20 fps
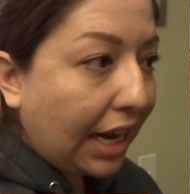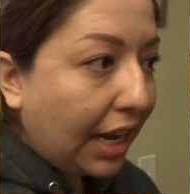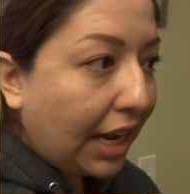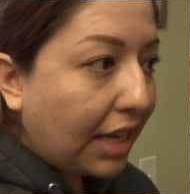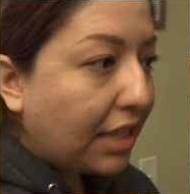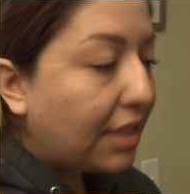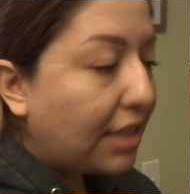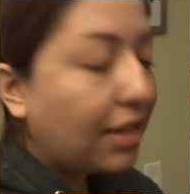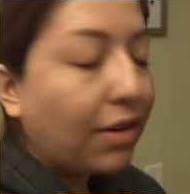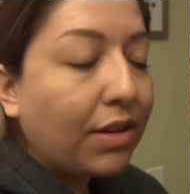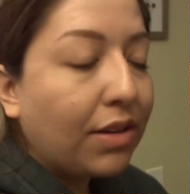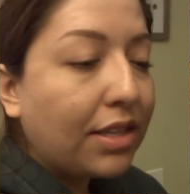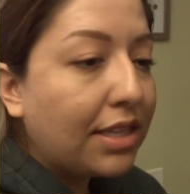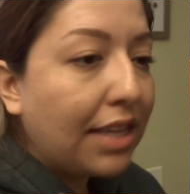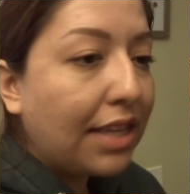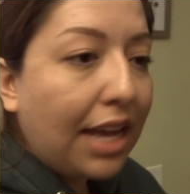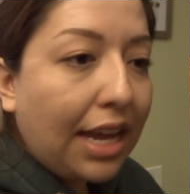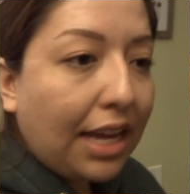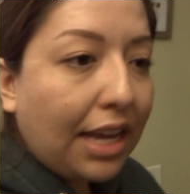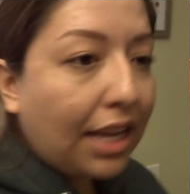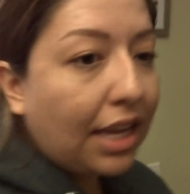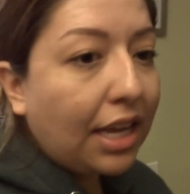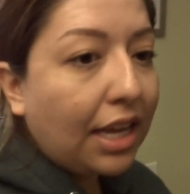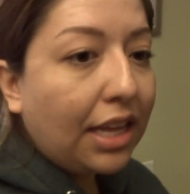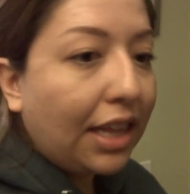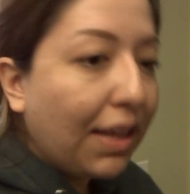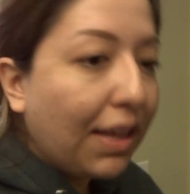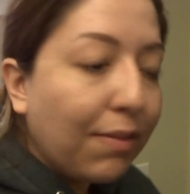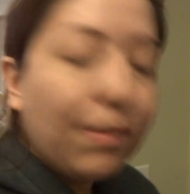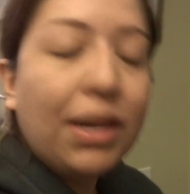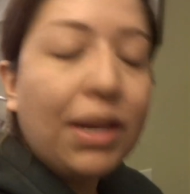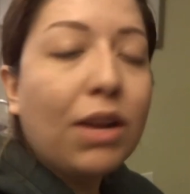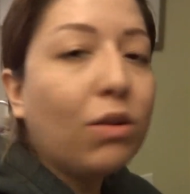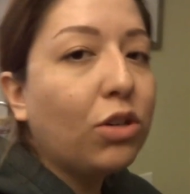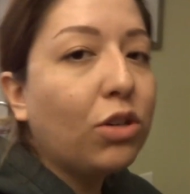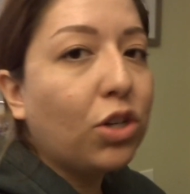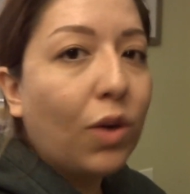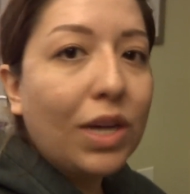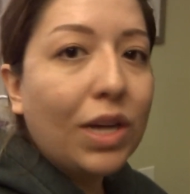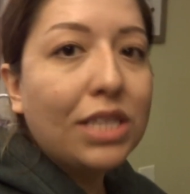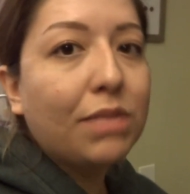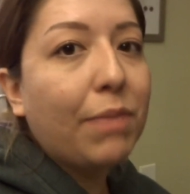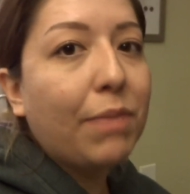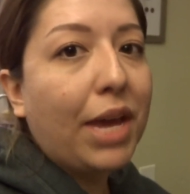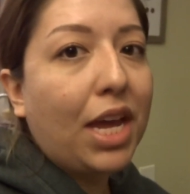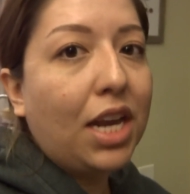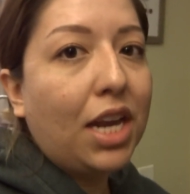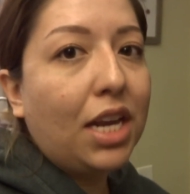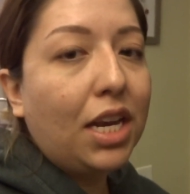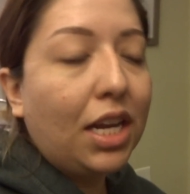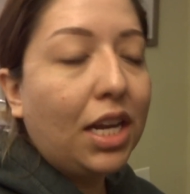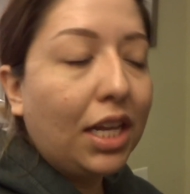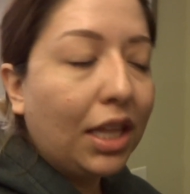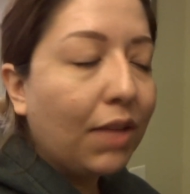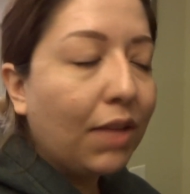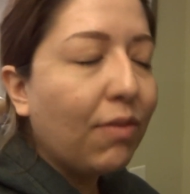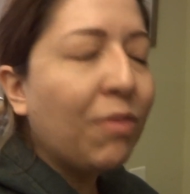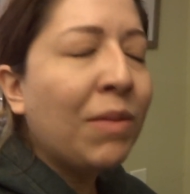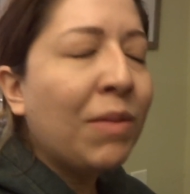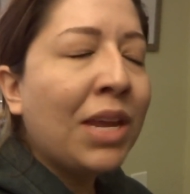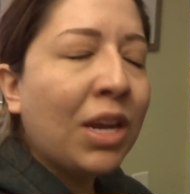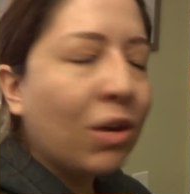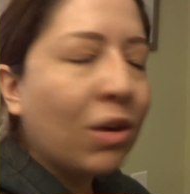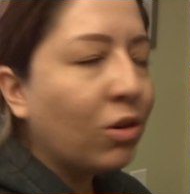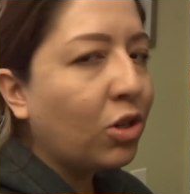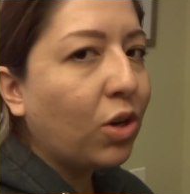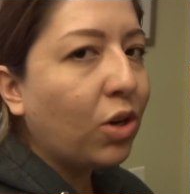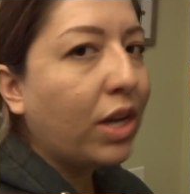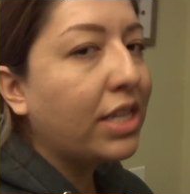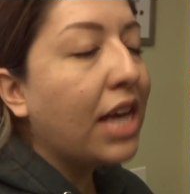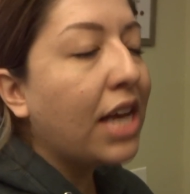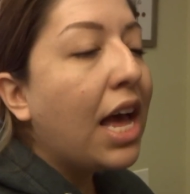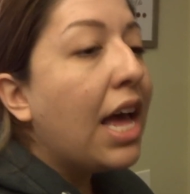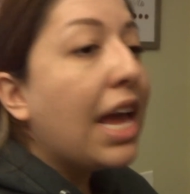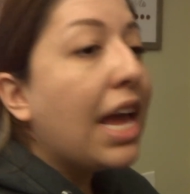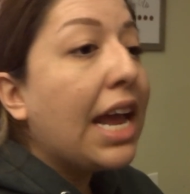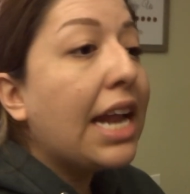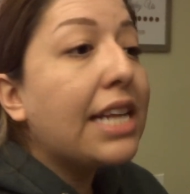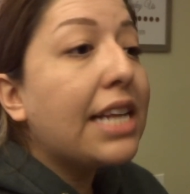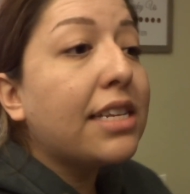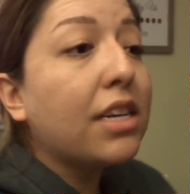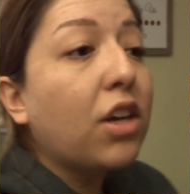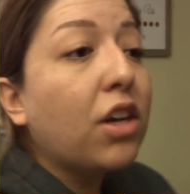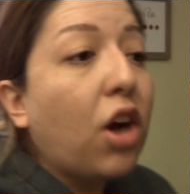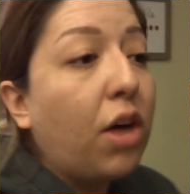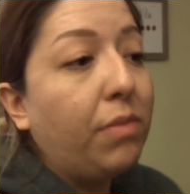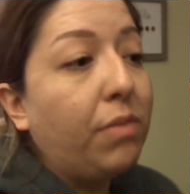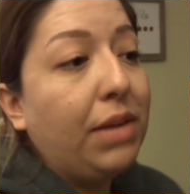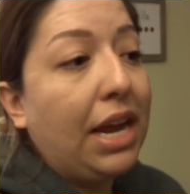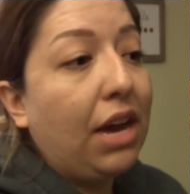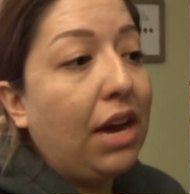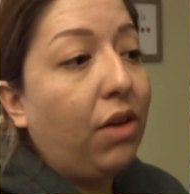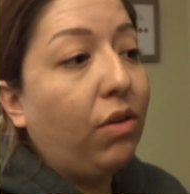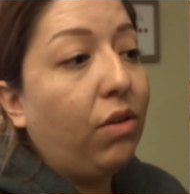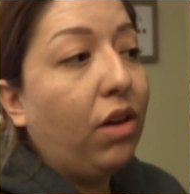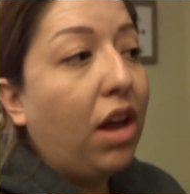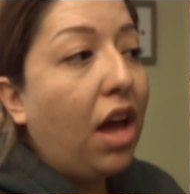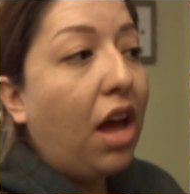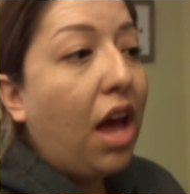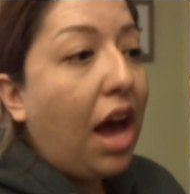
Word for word: it. So it's like, you leave me no choice, man. You're leaving me no choice. He doesn't calm down.